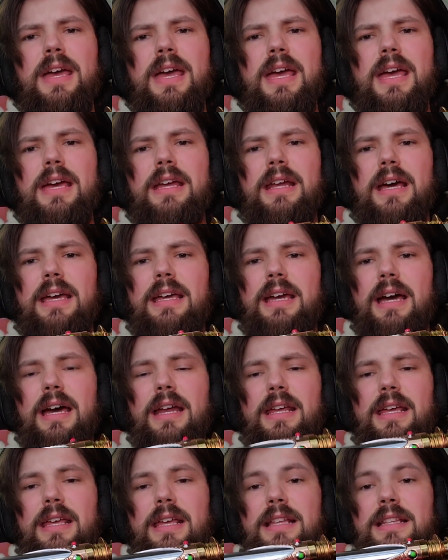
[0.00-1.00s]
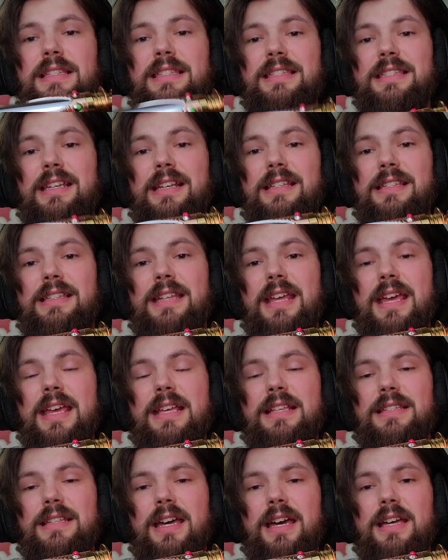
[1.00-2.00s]
And I got it in 6
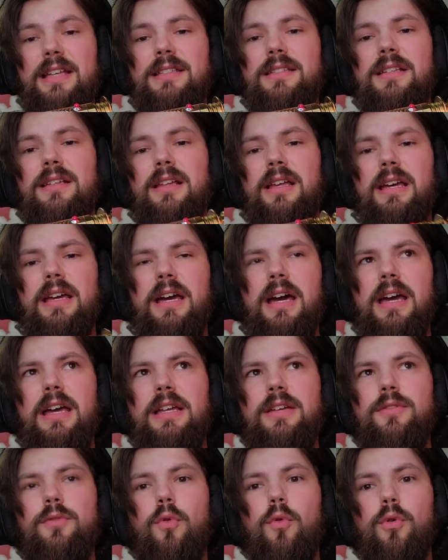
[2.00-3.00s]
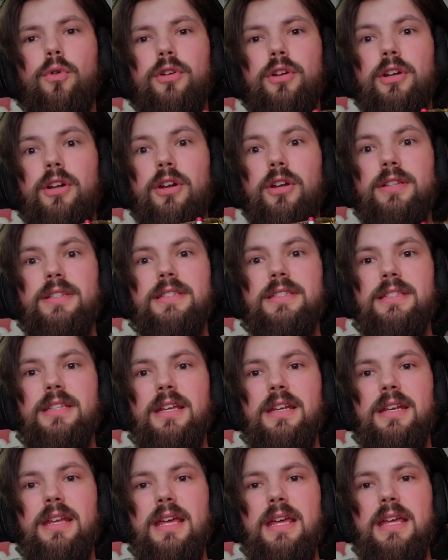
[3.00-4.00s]
days, guys. Like, I ordered it on
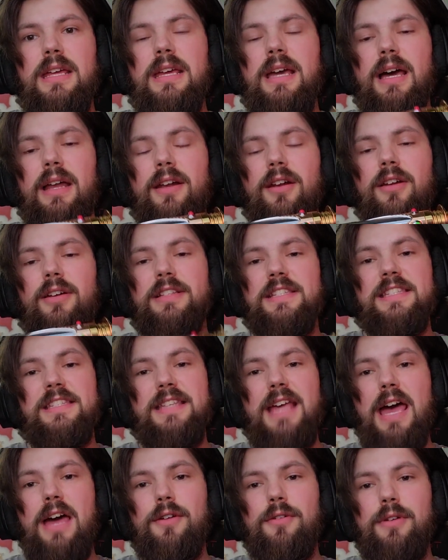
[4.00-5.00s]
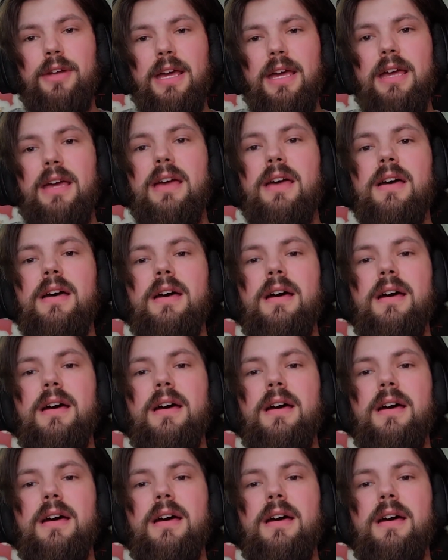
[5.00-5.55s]
Sunday, got it on Saturday.